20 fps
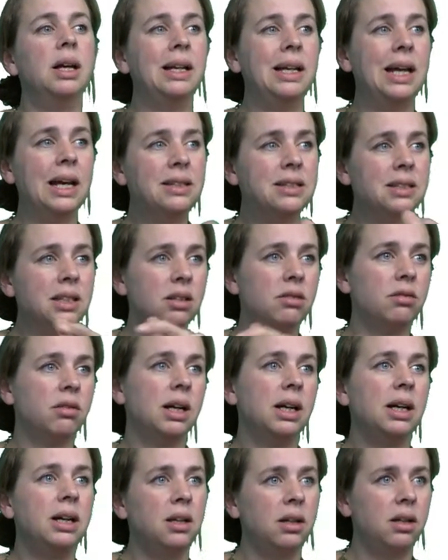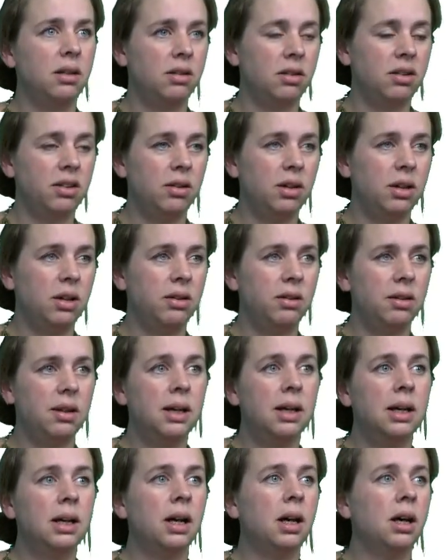let's get right into it.
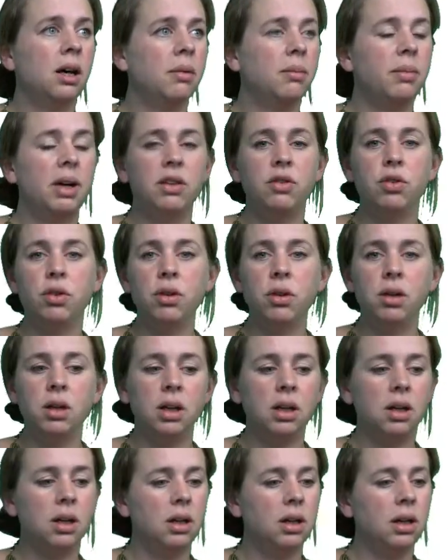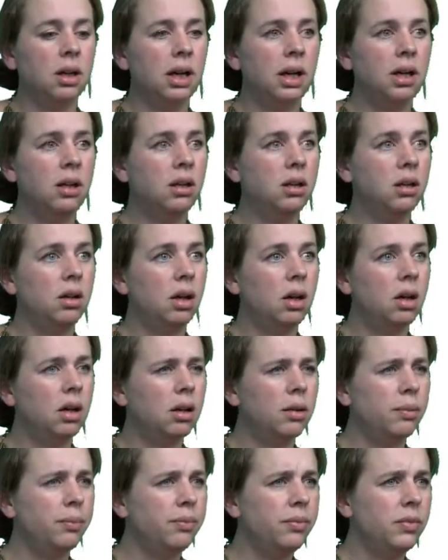I took
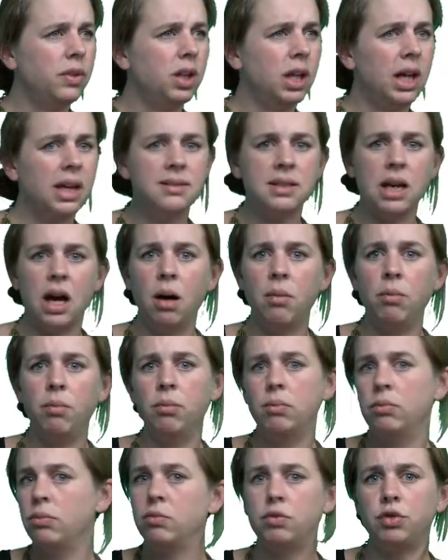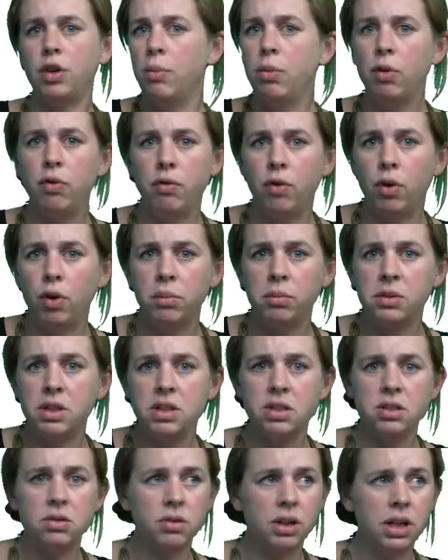an exam from a former
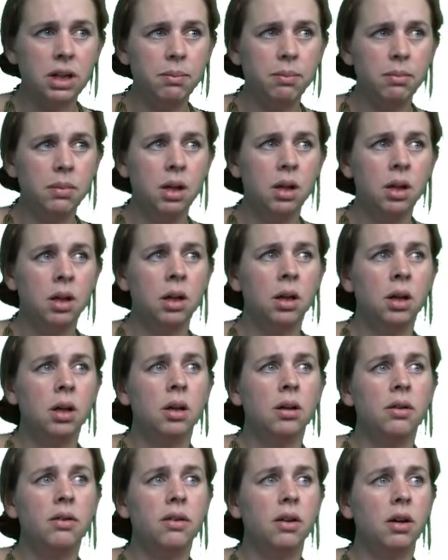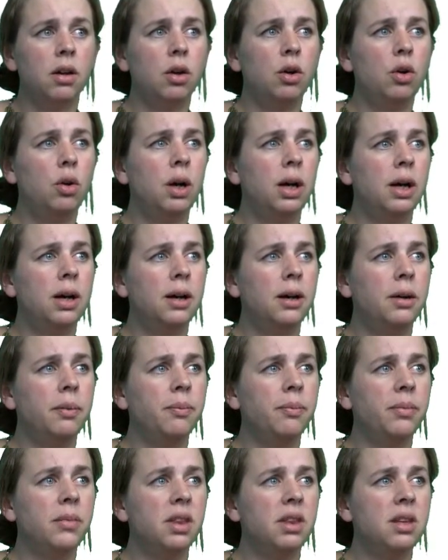stream. So
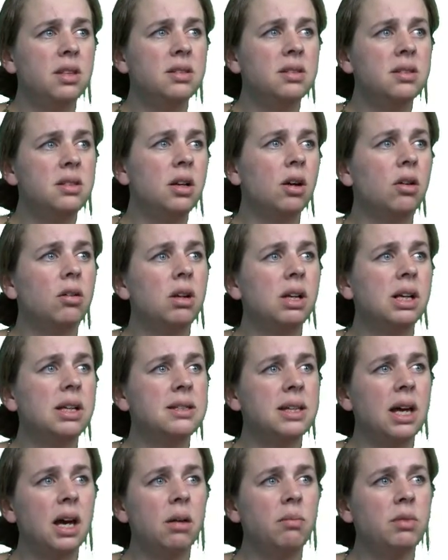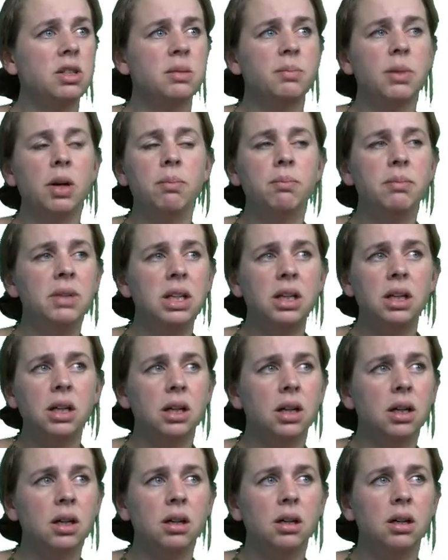this is the oral exam. It's about
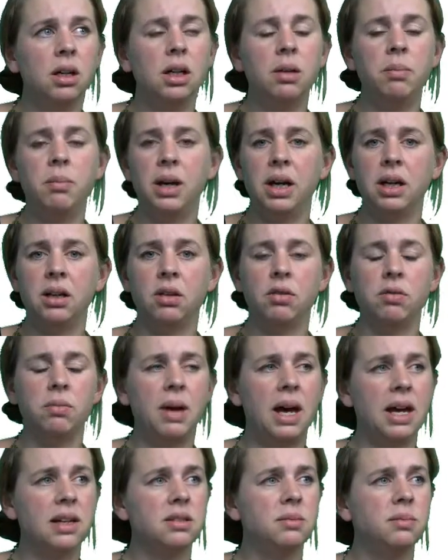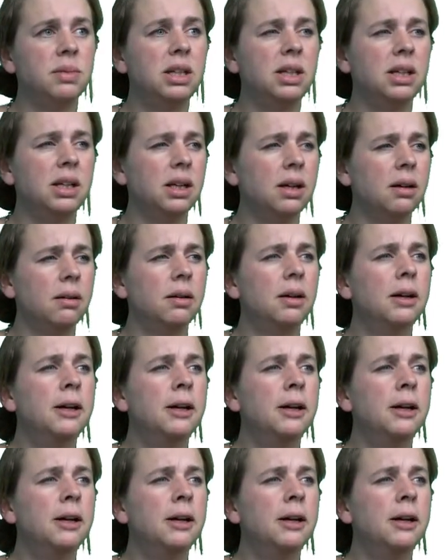media, impact of mass media.